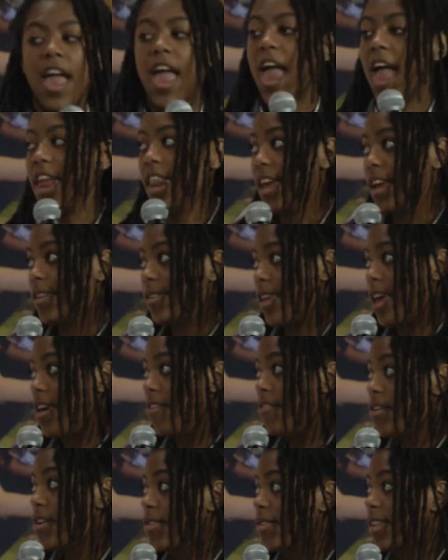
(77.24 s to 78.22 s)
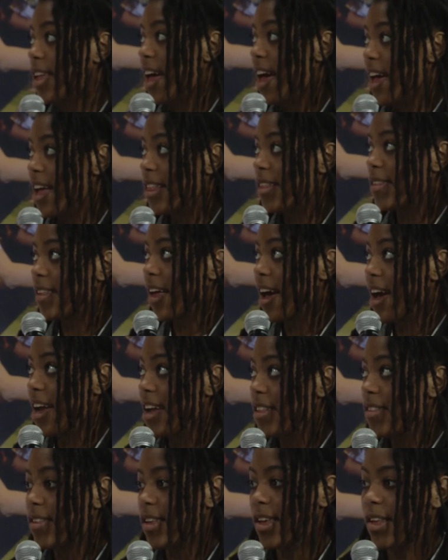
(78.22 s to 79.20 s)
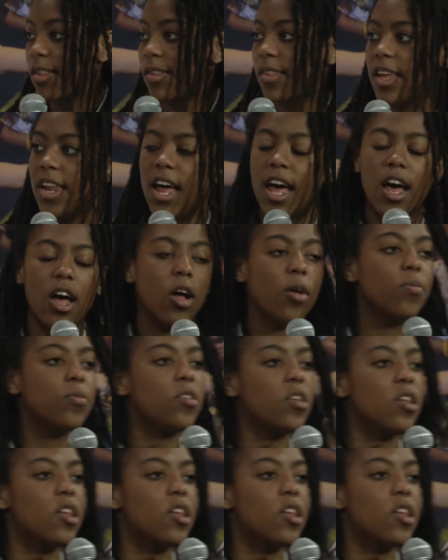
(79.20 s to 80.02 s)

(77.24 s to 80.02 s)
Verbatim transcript: and Xavier's the head scientist that helped to